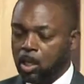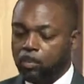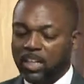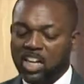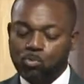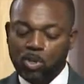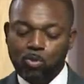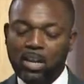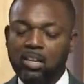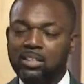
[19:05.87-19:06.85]
because we
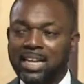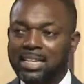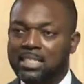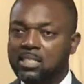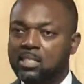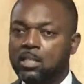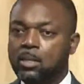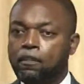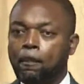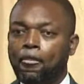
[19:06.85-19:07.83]
recognize
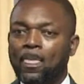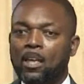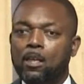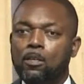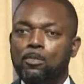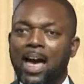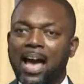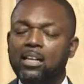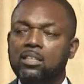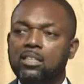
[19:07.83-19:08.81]

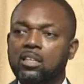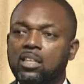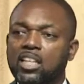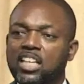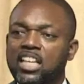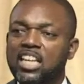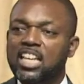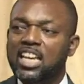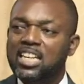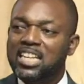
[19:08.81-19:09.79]
that
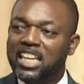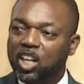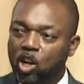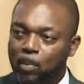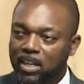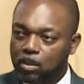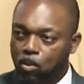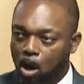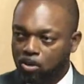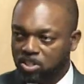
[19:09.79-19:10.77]
economic
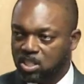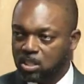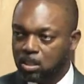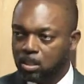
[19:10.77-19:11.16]
democracy